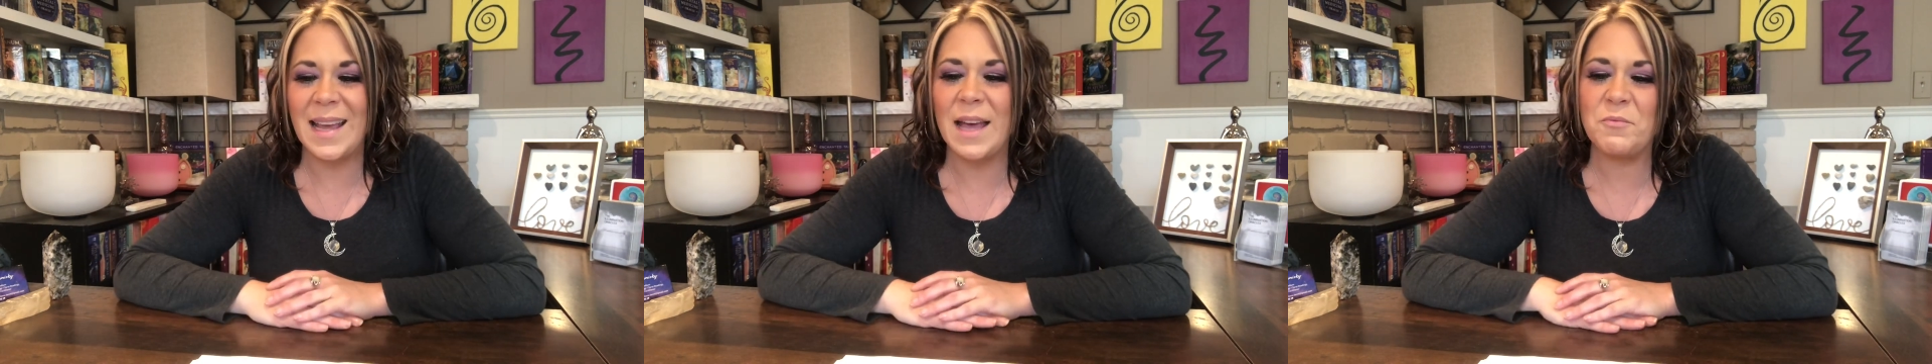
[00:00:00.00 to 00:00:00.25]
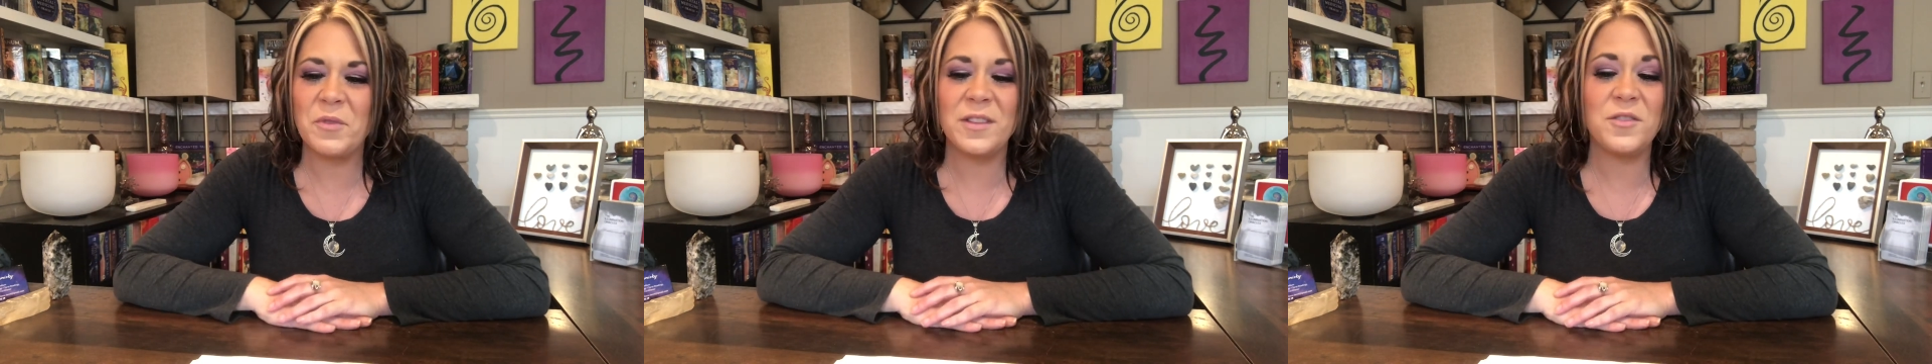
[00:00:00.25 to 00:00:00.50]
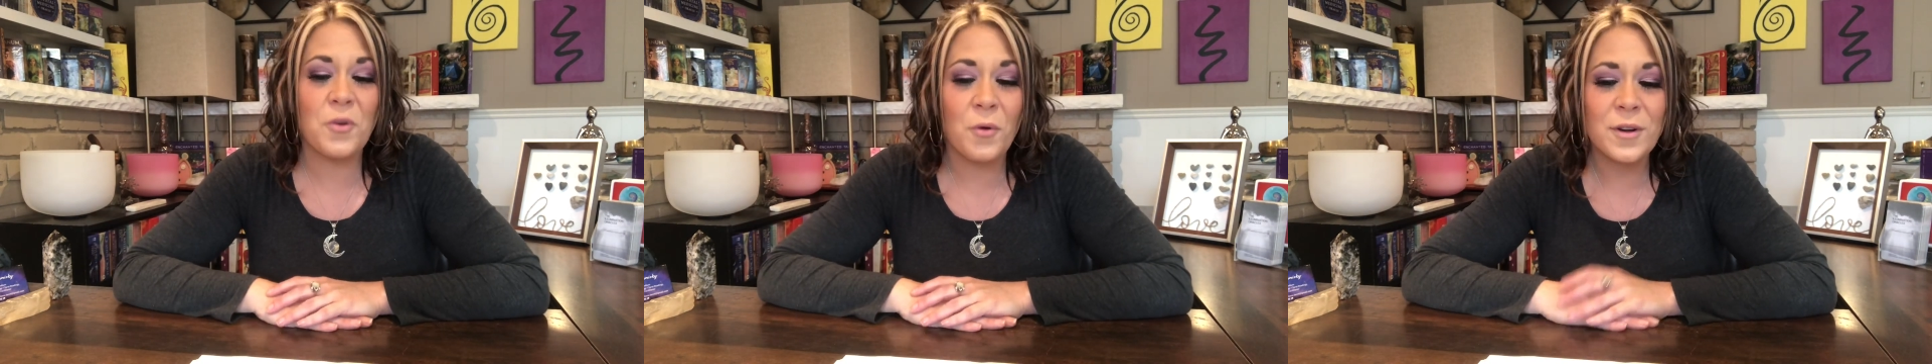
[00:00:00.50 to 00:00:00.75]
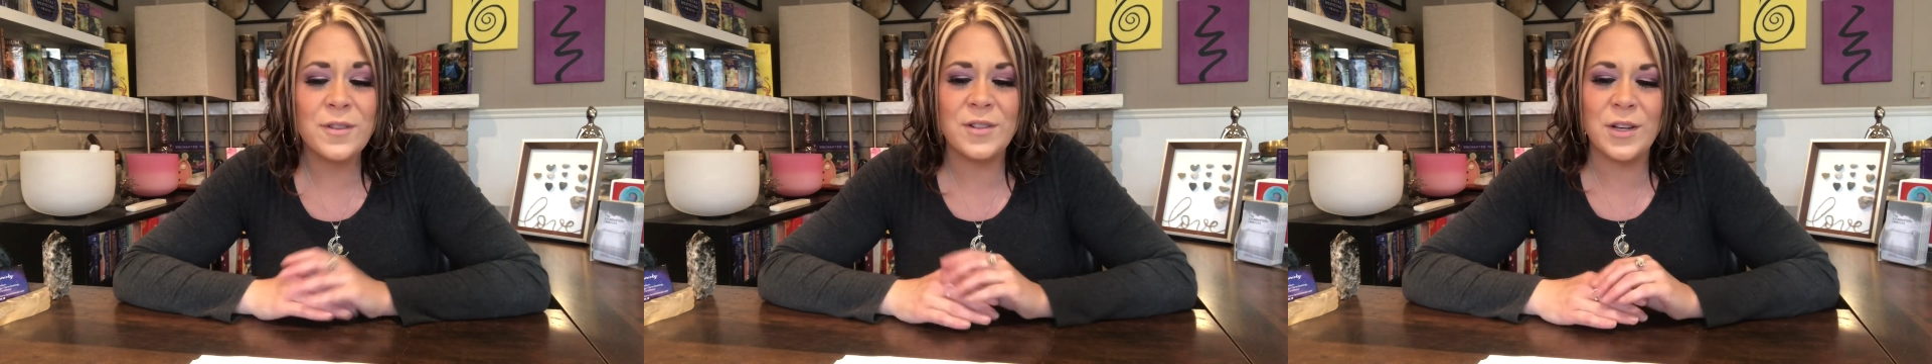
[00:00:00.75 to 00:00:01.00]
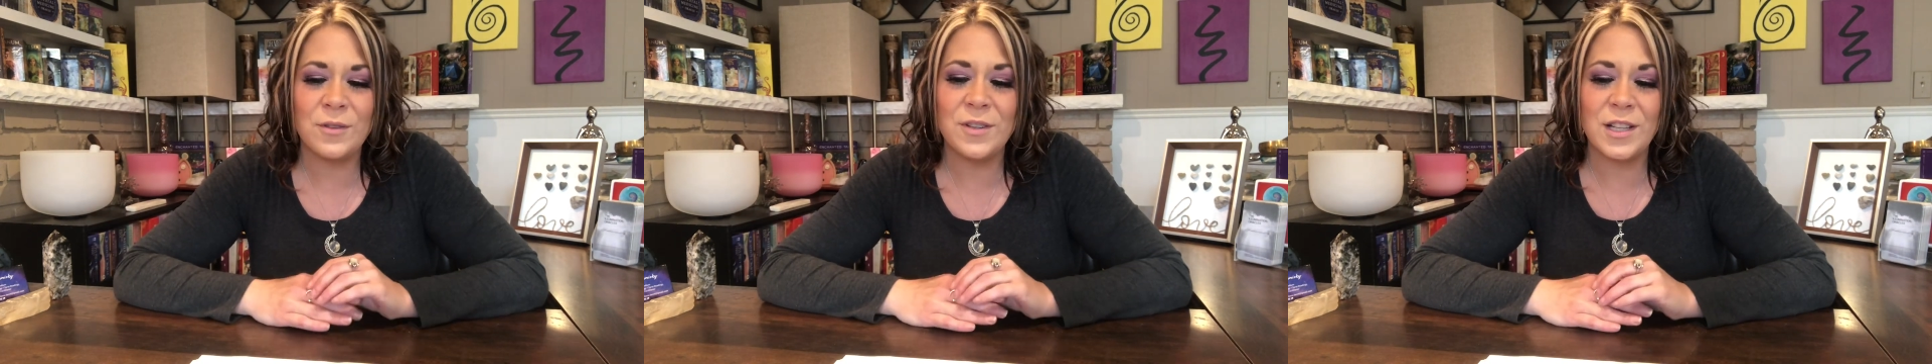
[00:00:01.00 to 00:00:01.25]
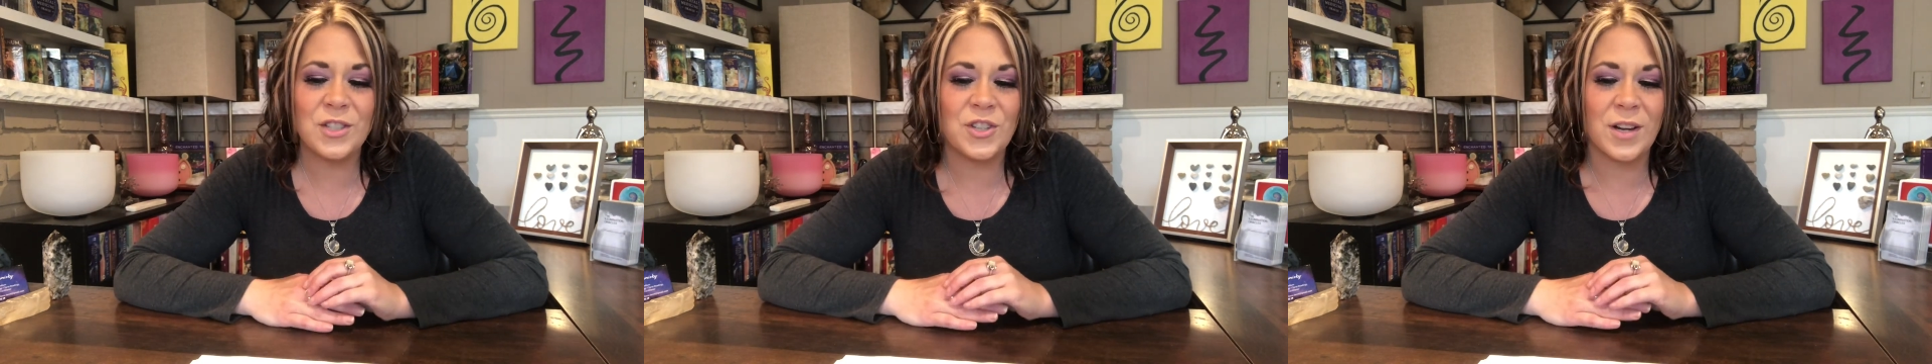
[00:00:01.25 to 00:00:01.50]
And with North Node
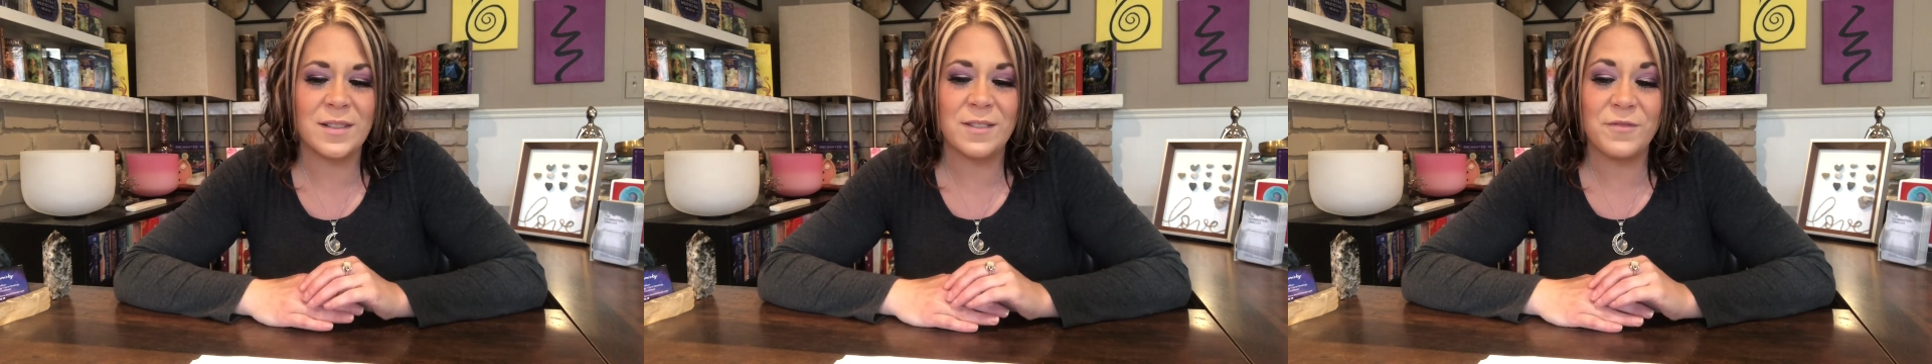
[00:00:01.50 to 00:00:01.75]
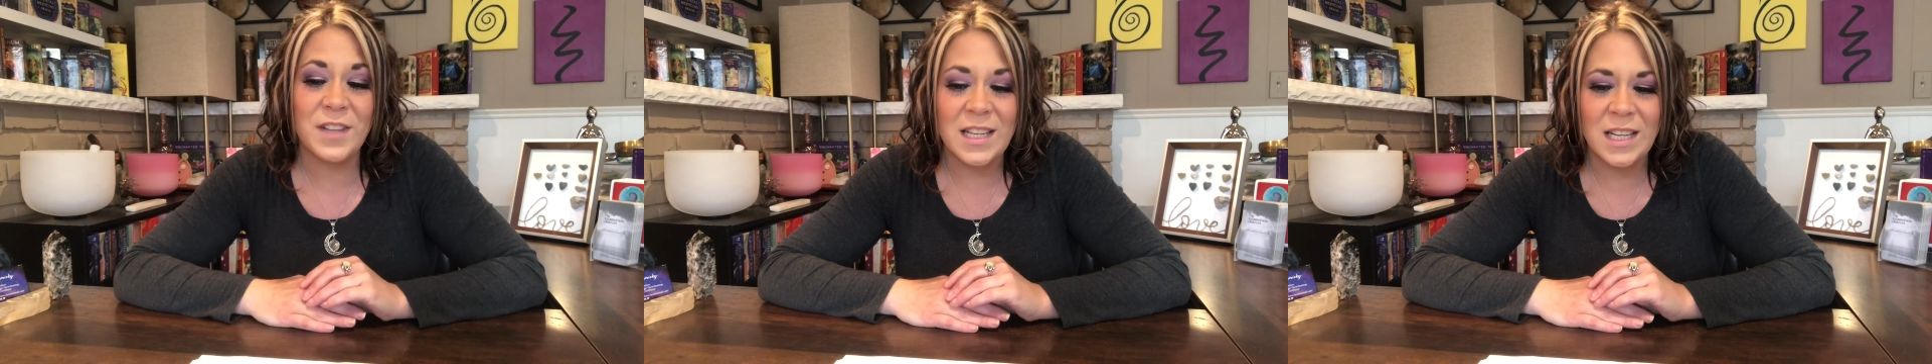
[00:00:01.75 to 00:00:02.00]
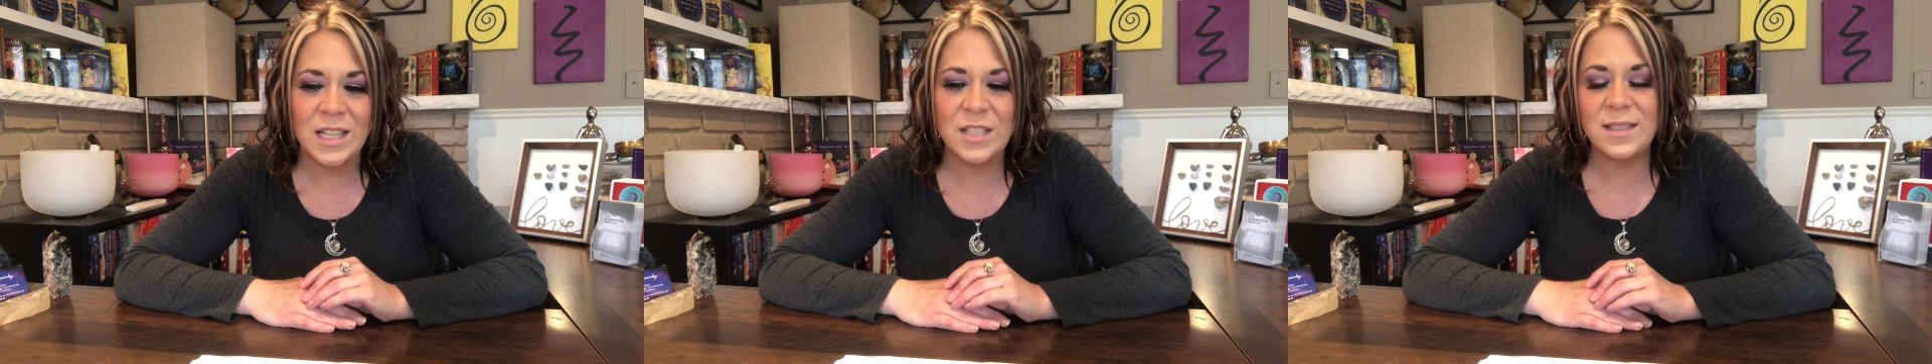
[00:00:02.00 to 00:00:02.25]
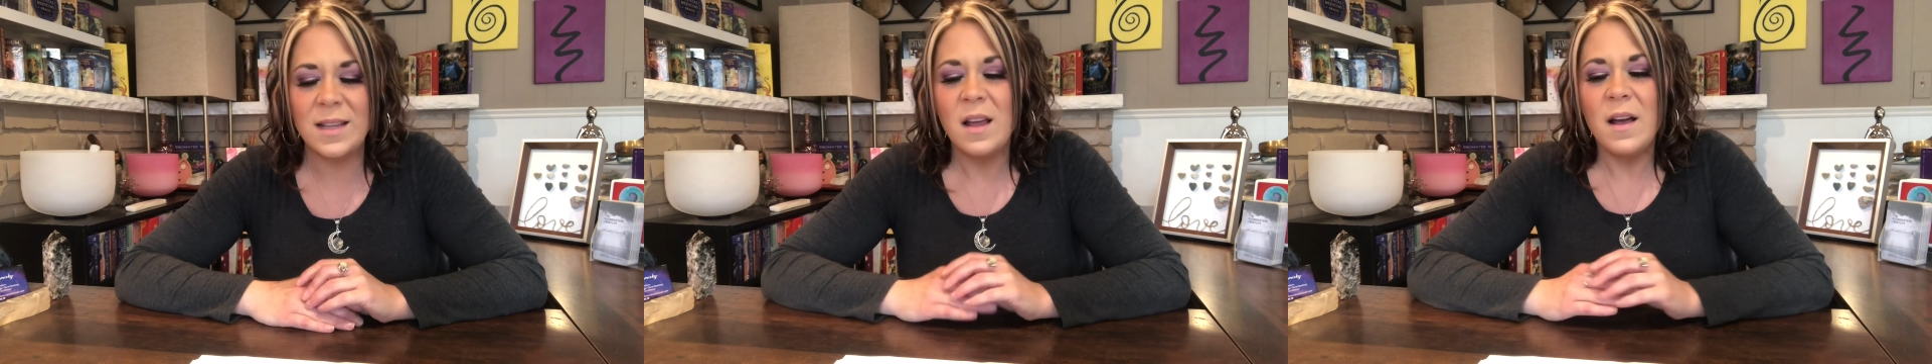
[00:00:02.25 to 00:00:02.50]
conjunct Venus,